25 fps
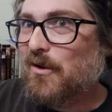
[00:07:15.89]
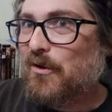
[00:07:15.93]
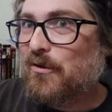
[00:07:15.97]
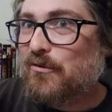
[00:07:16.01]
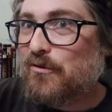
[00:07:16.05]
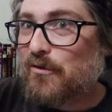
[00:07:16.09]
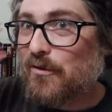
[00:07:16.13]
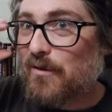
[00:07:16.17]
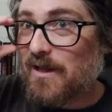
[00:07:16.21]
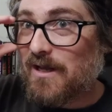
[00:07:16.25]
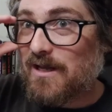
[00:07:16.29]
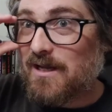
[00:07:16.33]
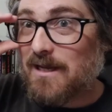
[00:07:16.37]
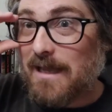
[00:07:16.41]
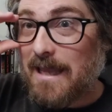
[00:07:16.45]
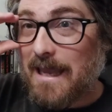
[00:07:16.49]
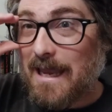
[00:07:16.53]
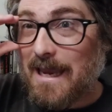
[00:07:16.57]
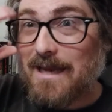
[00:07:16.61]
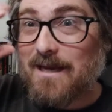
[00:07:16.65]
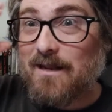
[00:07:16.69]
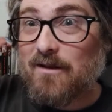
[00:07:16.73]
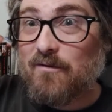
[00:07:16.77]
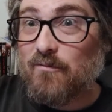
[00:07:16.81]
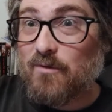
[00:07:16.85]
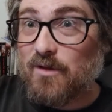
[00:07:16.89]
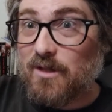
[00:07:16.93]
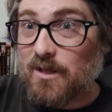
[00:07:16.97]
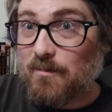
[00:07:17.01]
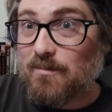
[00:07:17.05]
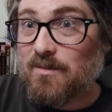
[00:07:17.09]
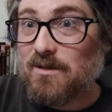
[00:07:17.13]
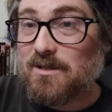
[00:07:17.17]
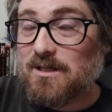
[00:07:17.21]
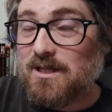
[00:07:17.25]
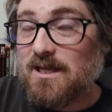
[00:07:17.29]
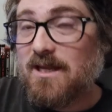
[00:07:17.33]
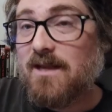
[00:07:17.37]
So, like, Cannon really
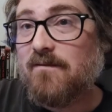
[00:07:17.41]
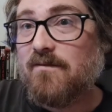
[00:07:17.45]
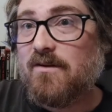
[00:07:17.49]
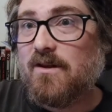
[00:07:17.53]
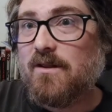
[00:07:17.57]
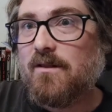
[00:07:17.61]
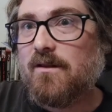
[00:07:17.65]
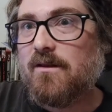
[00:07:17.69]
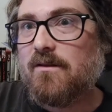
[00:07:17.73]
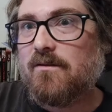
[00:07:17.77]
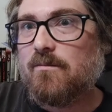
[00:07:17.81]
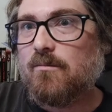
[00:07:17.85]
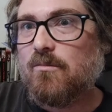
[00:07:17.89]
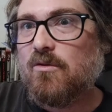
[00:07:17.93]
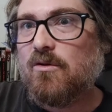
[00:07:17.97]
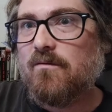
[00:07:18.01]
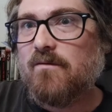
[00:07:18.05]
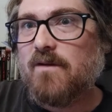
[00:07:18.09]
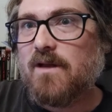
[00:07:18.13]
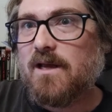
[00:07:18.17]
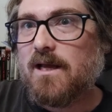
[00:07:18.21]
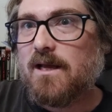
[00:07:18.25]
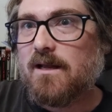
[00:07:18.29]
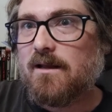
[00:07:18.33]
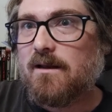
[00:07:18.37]
believed in this movie,